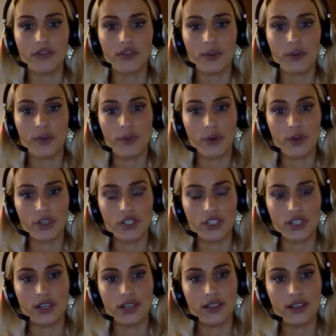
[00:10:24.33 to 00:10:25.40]
from the
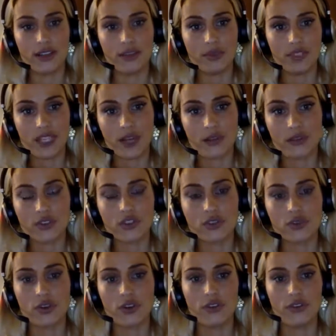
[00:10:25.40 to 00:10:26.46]
person themselves,
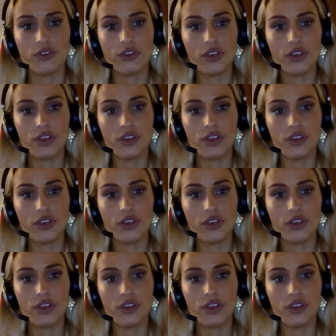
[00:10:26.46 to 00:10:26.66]
sort of